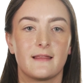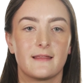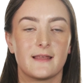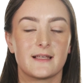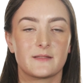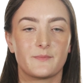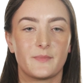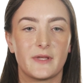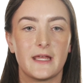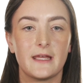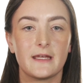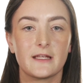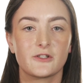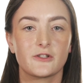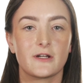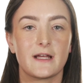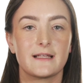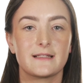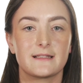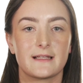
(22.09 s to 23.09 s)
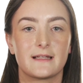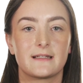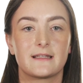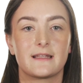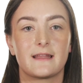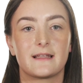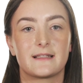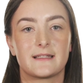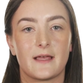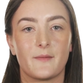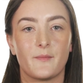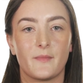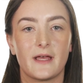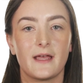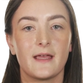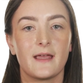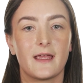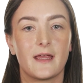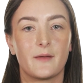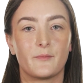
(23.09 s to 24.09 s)
This penetrates into the
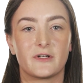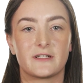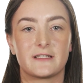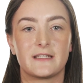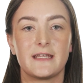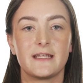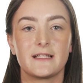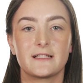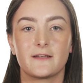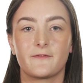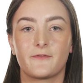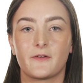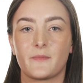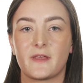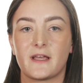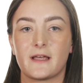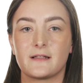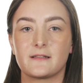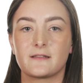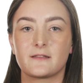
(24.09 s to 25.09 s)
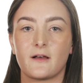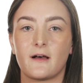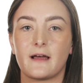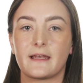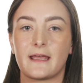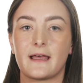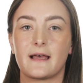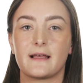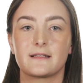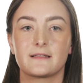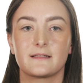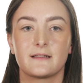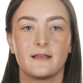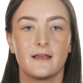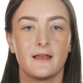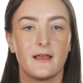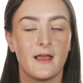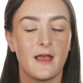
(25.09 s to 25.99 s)
timber and protects it from the inside out.